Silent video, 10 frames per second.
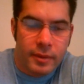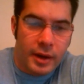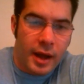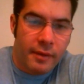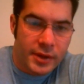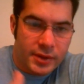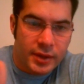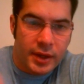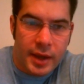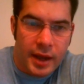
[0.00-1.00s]
and
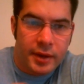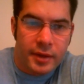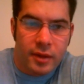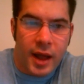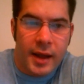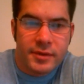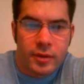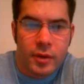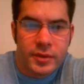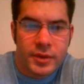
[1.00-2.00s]
obviously ending the lives
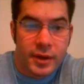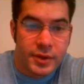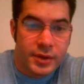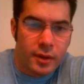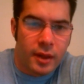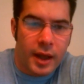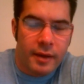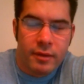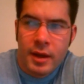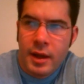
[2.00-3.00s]
of those that are still alive.